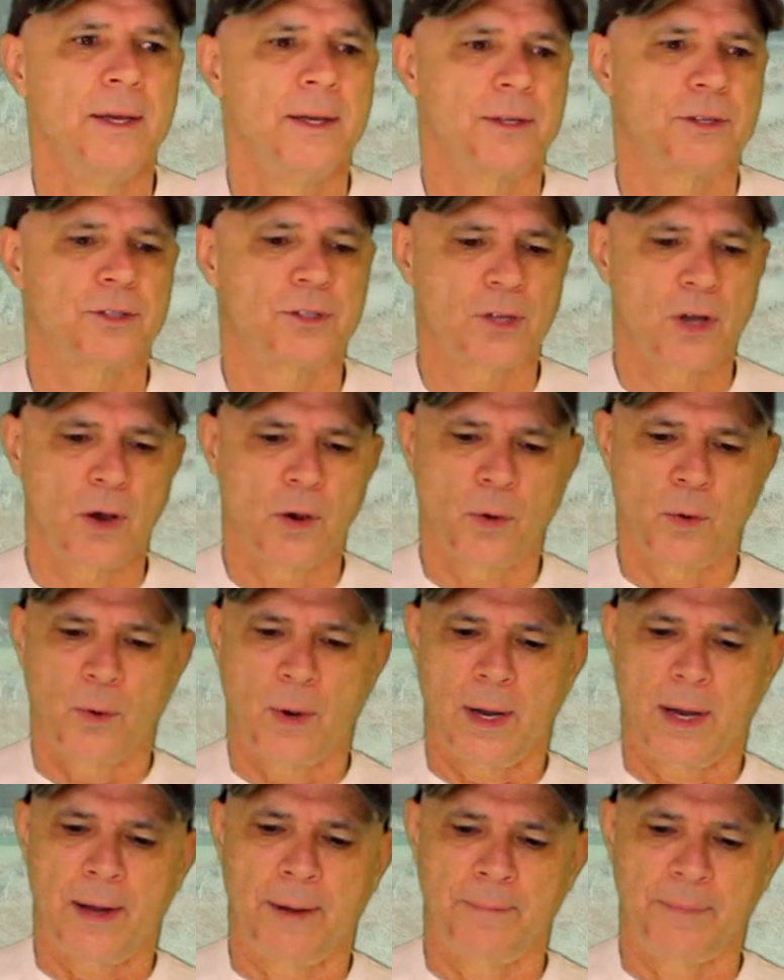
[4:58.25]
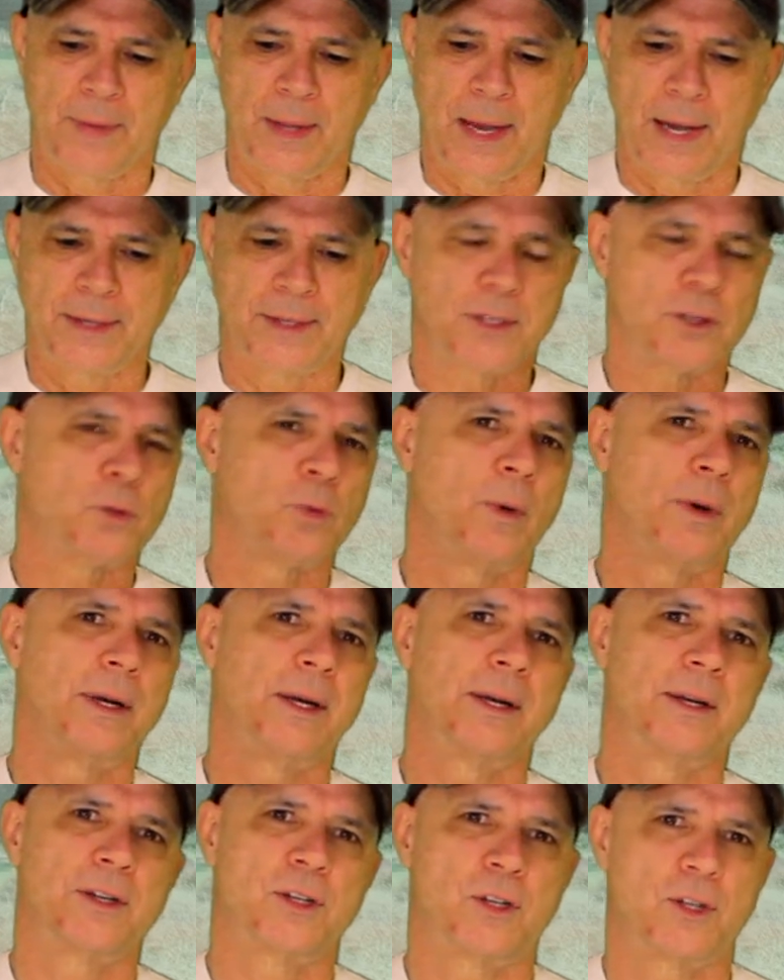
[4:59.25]
So I just
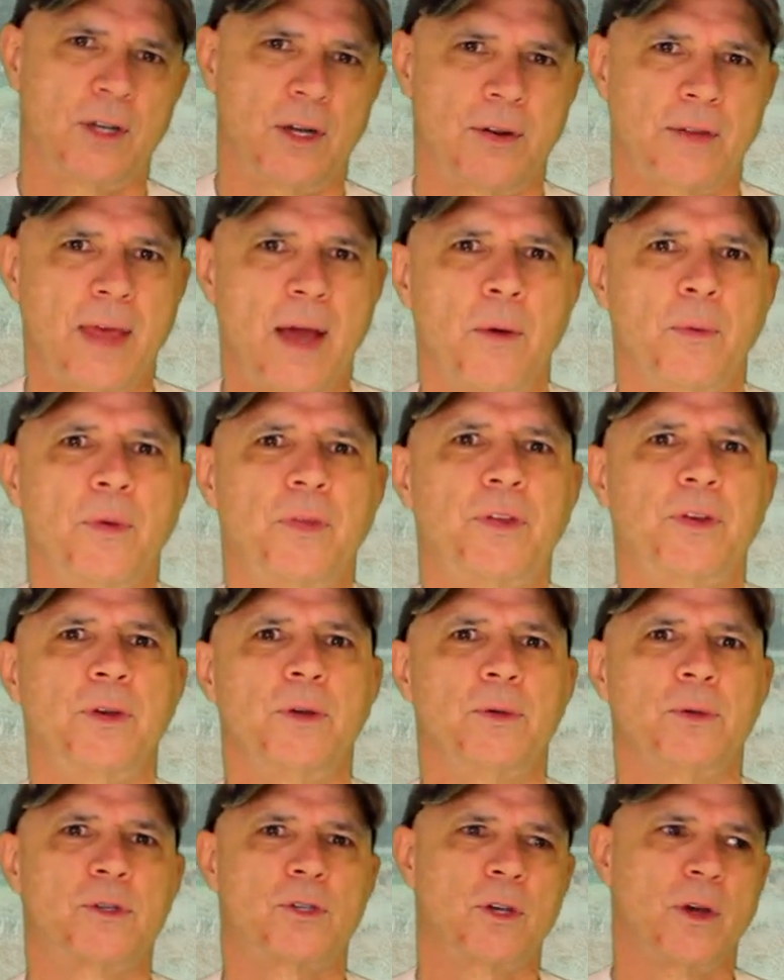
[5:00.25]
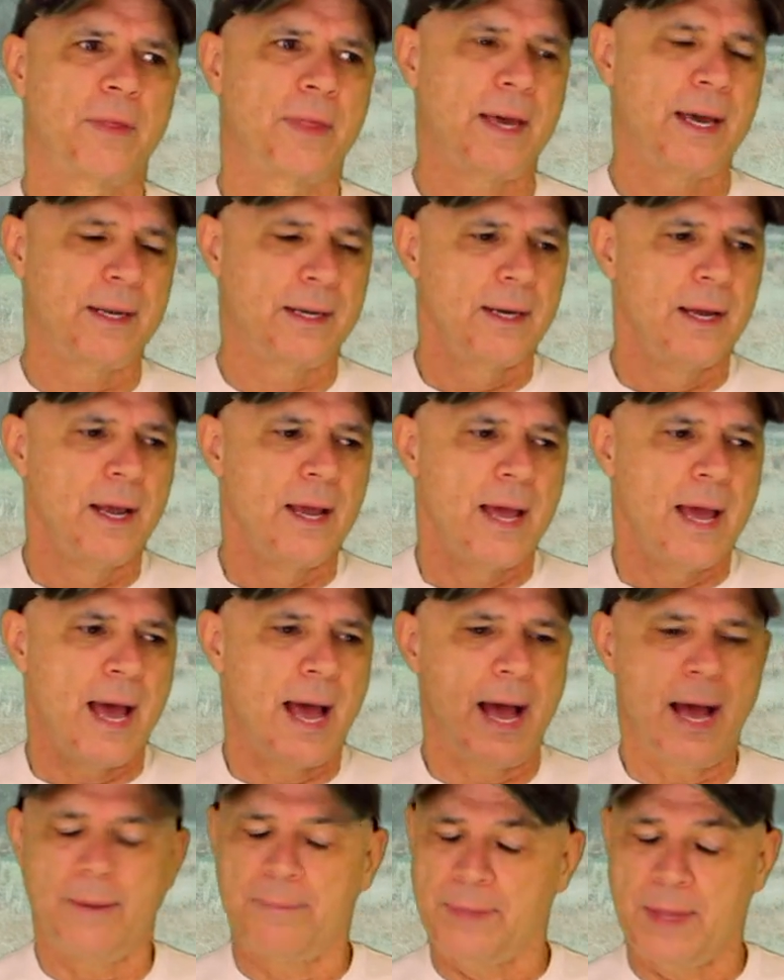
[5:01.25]
wanted to share that with you so that
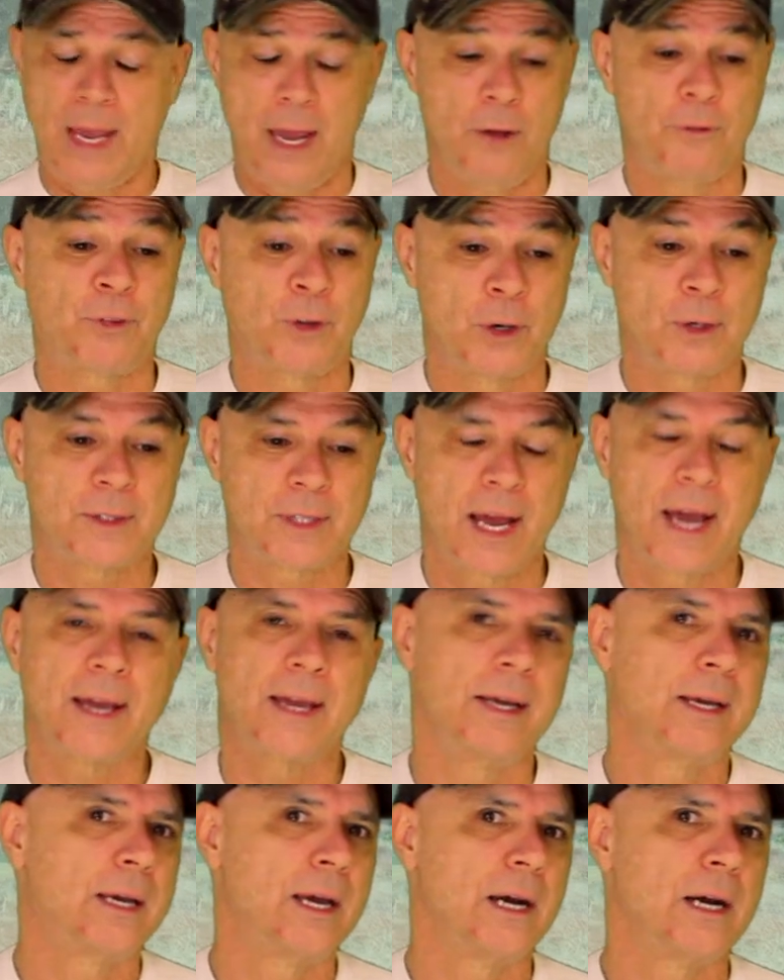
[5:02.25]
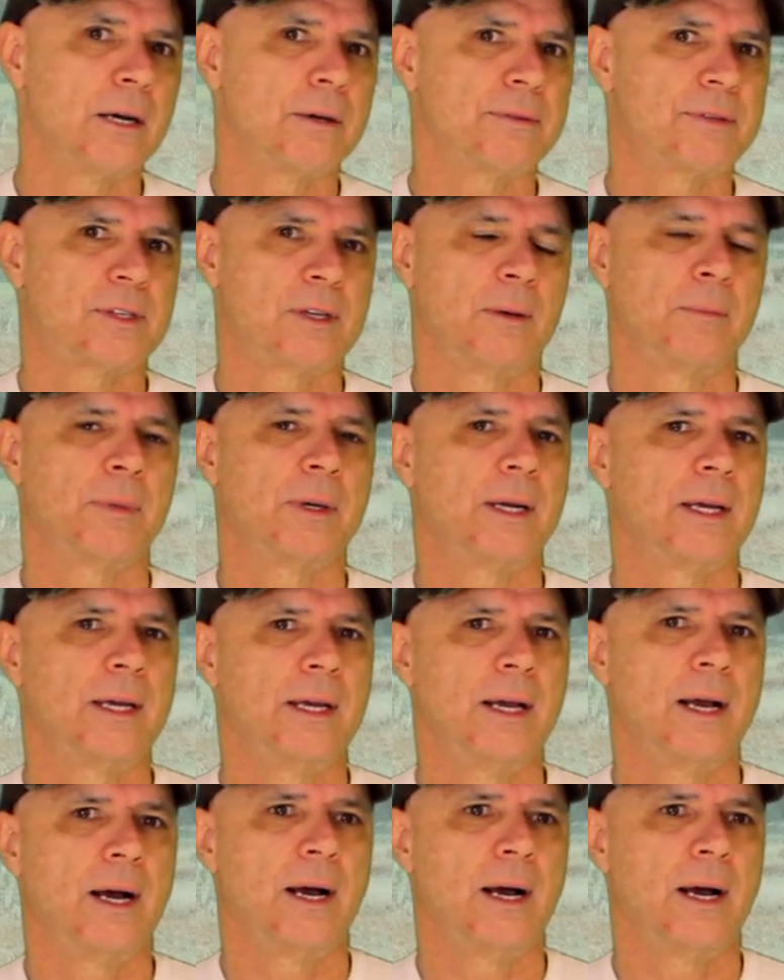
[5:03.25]
if you're taking care of somebody